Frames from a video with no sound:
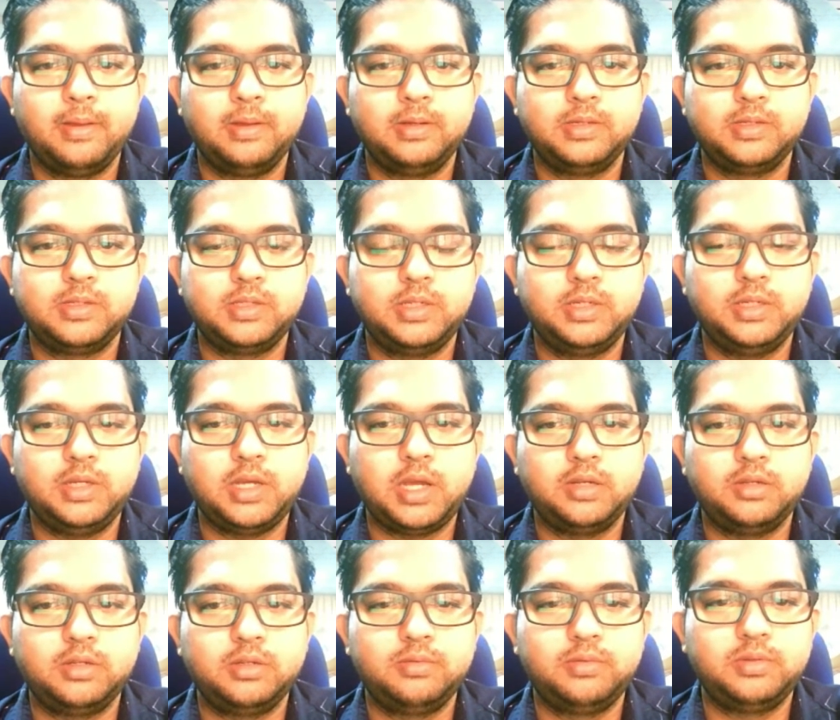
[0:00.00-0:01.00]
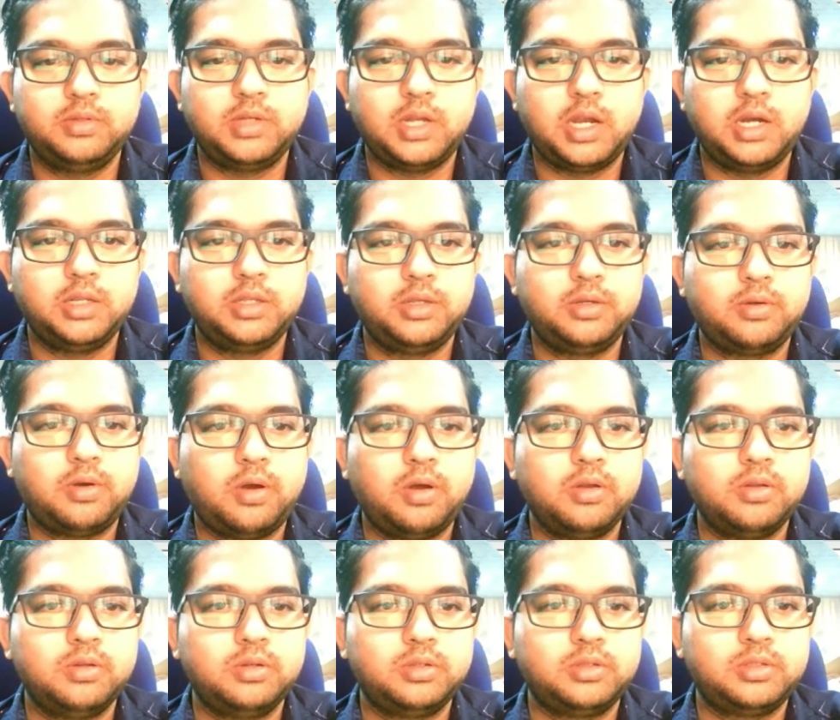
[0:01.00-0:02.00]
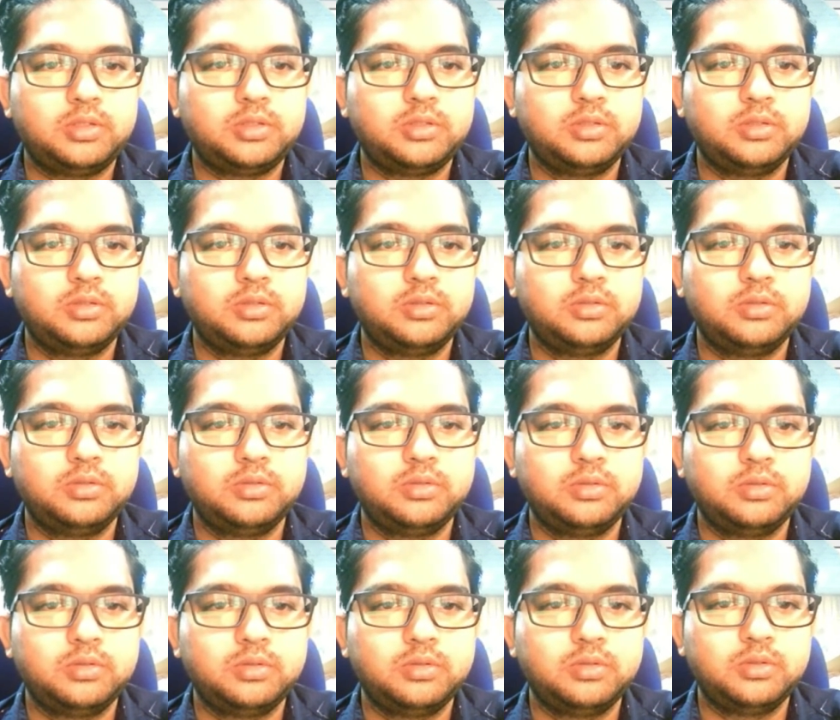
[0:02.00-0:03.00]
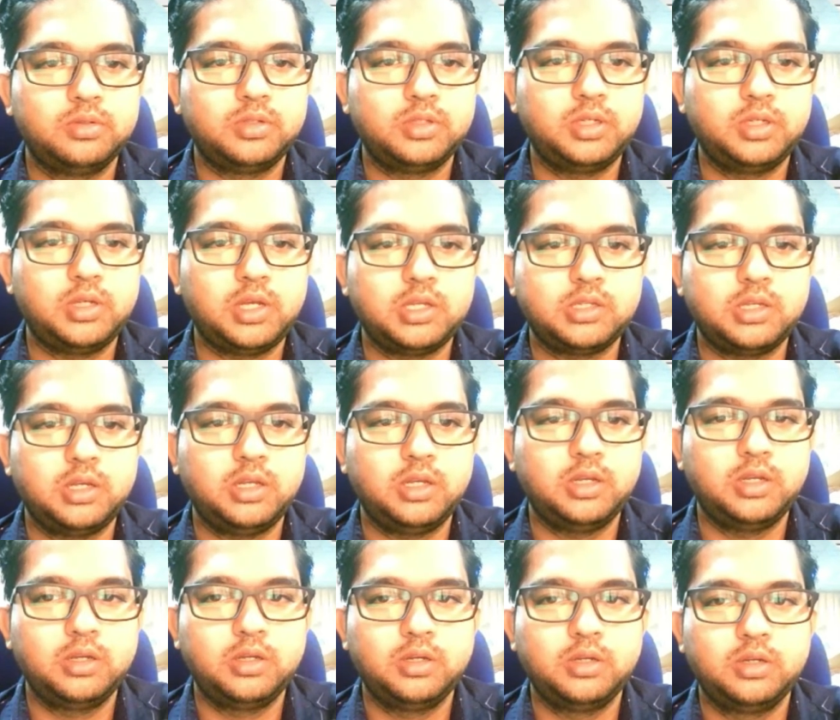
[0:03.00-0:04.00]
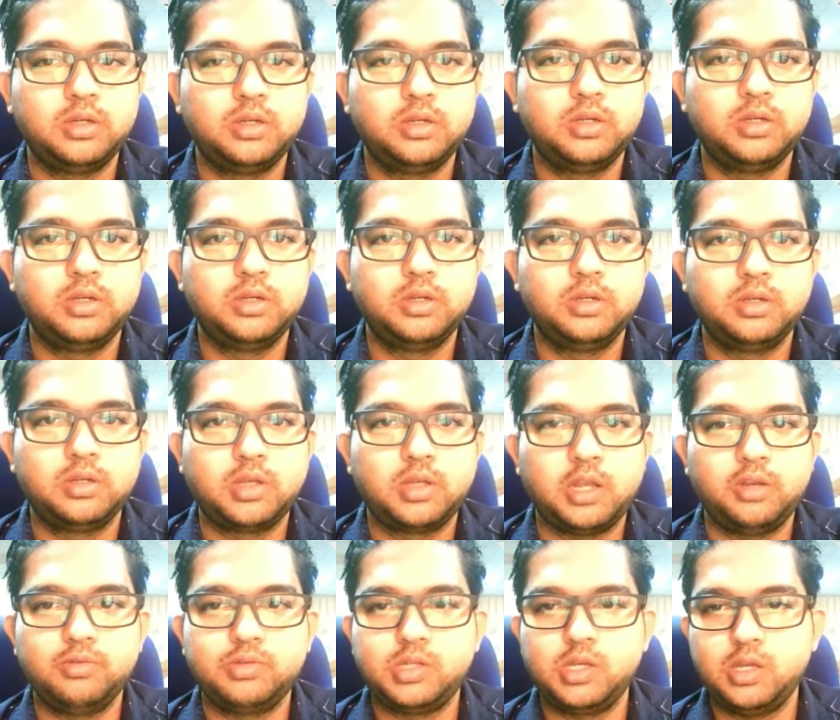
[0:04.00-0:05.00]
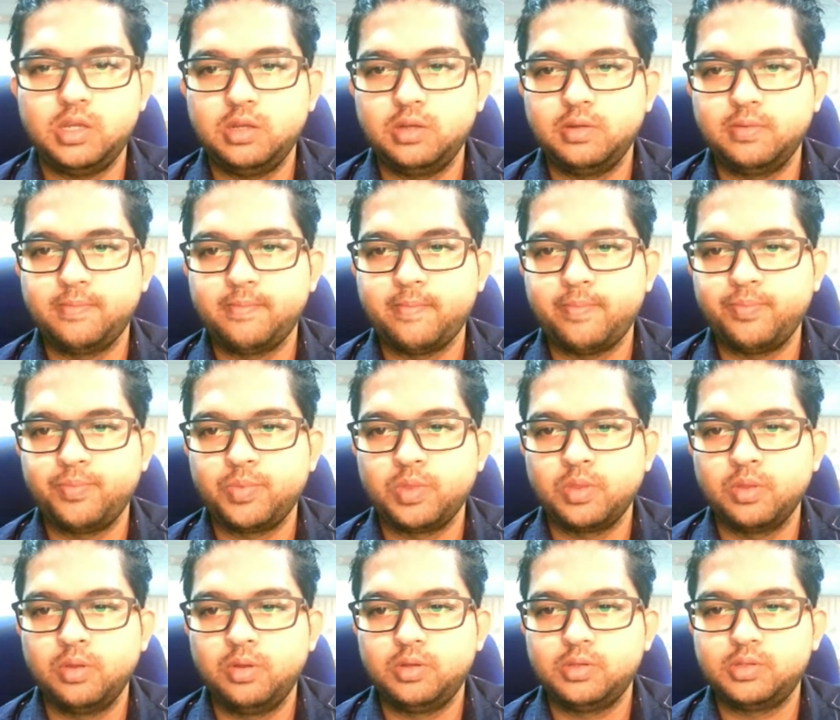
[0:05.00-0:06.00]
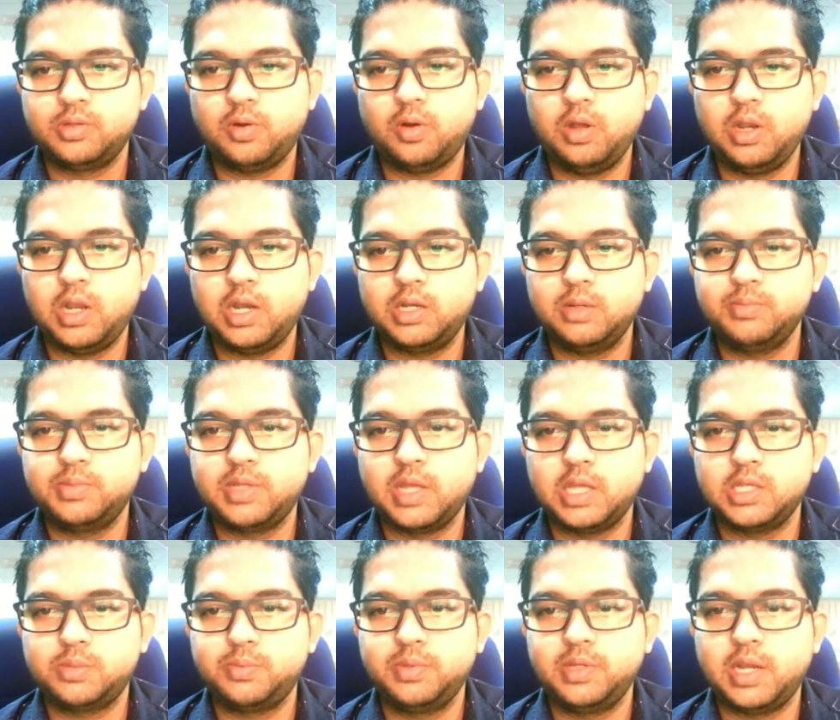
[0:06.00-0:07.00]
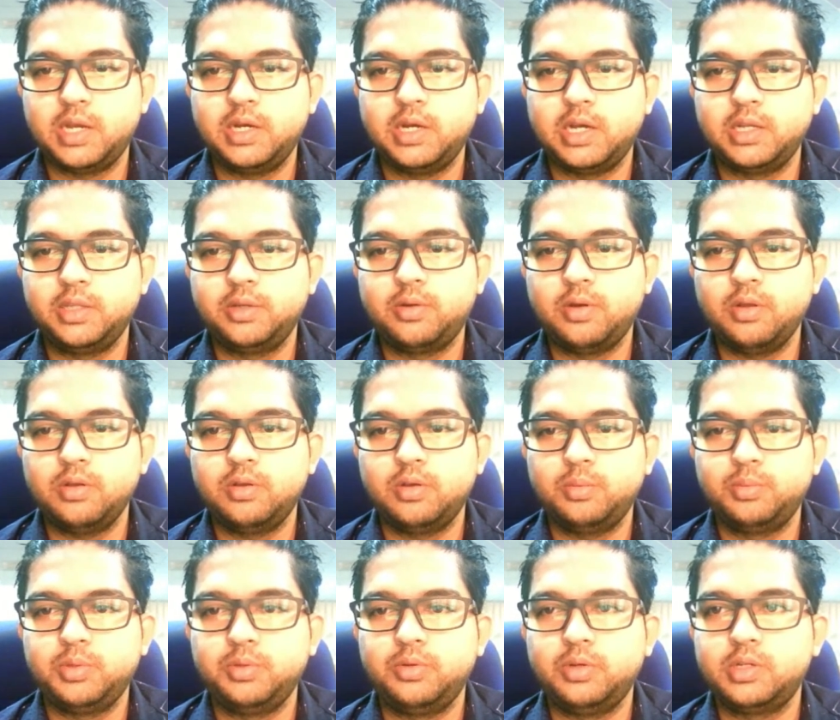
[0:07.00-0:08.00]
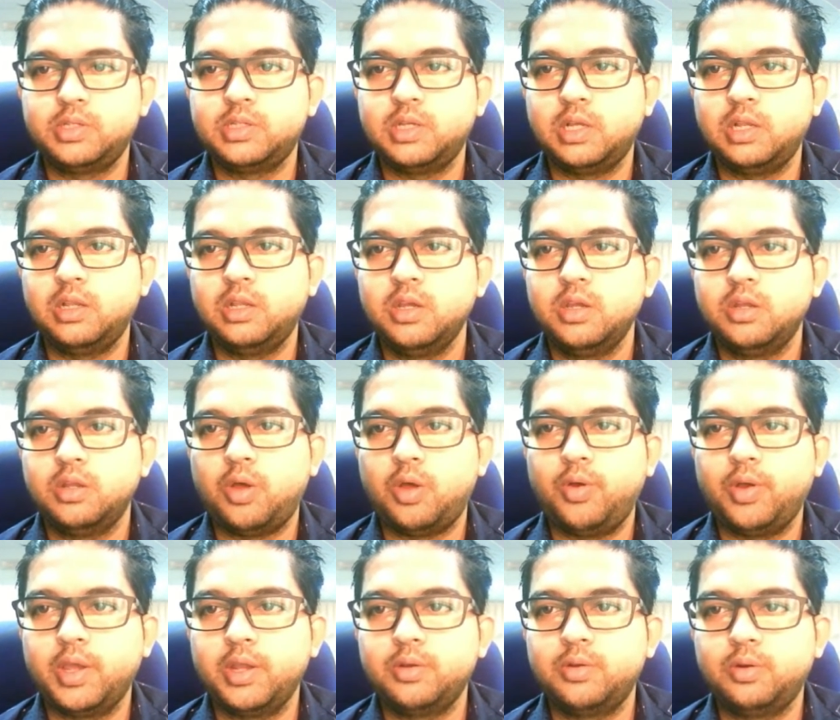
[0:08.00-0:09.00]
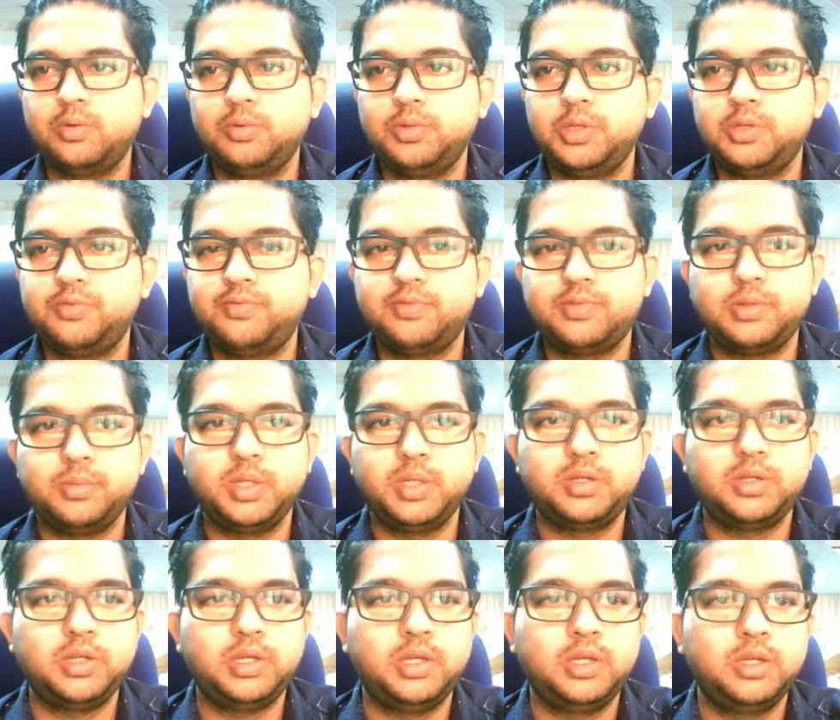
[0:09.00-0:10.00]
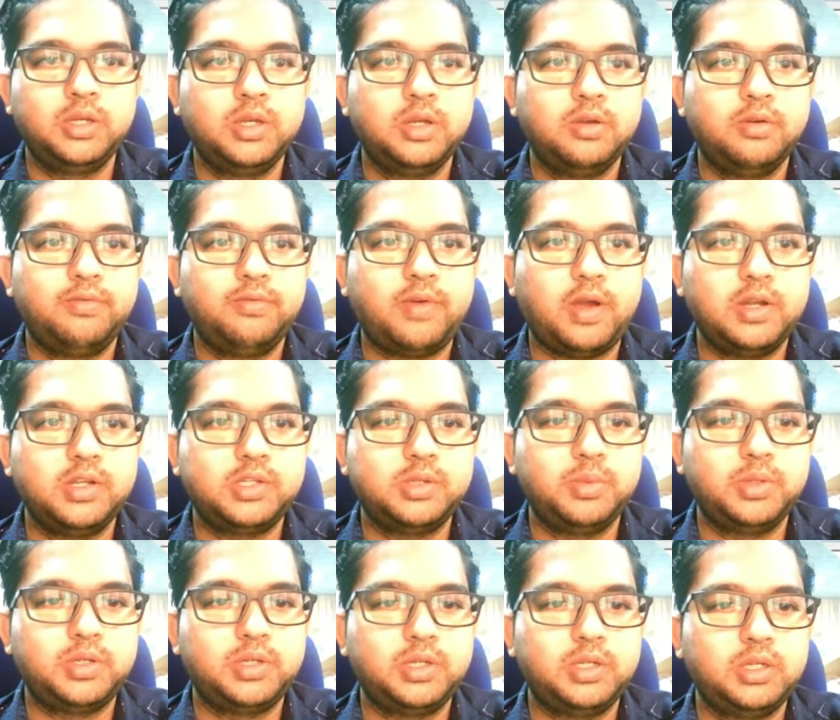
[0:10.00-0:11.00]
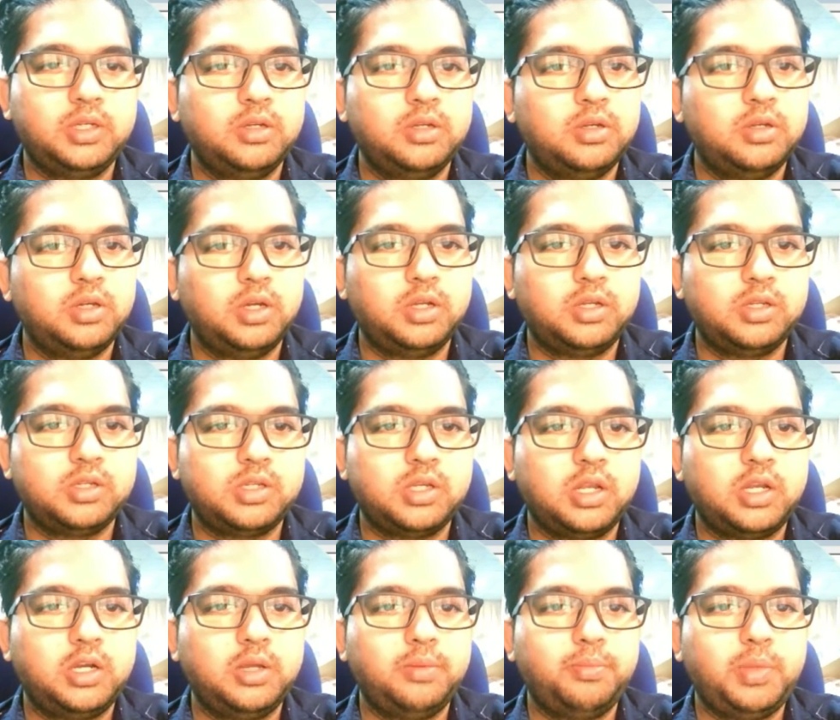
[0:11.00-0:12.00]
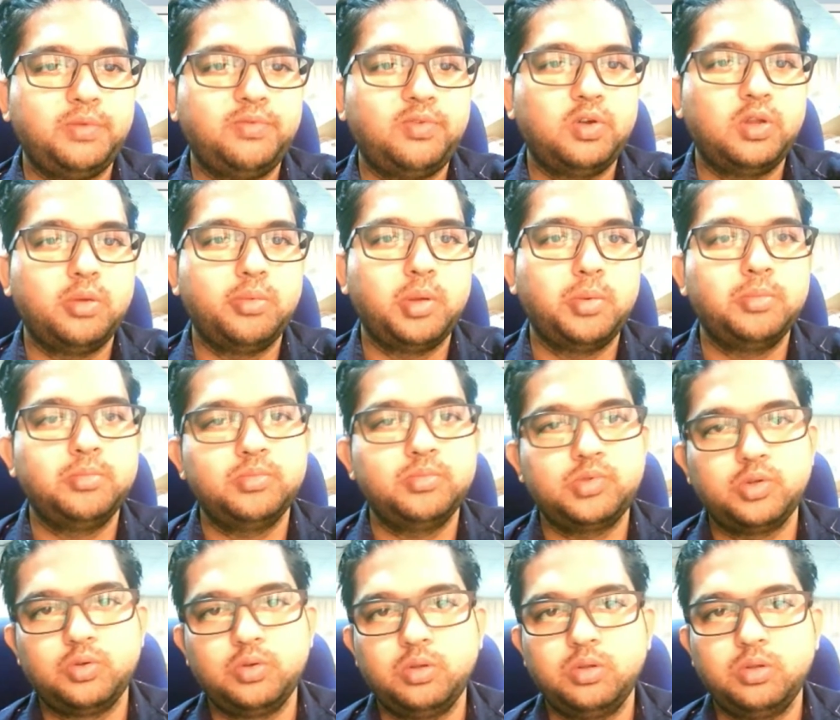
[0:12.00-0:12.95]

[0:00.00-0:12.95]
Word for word: see, added at the corners. See nicely? Can you see? So all atoms has been added at the corner of the unit cell. Now again go to this symmetry, find symmetry. It is already P4 mm, so